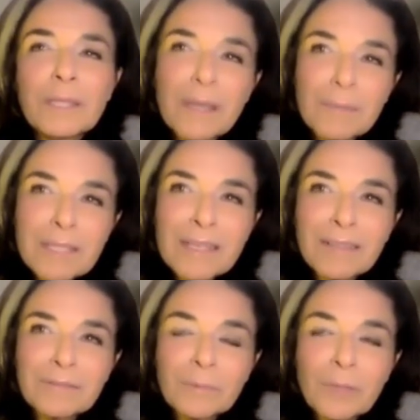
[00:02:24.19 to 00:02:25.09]
thymosin
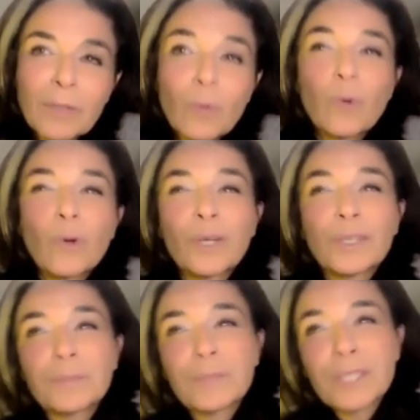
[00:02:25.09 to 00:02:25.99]
alpha 1 or it
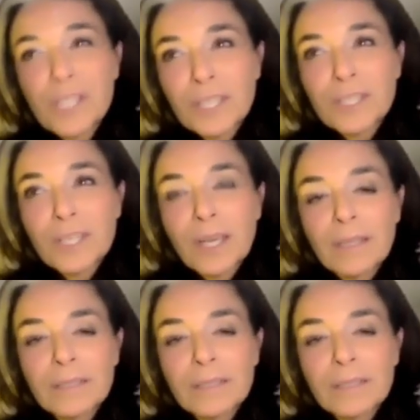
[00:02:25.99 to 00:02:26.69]
could be GHK.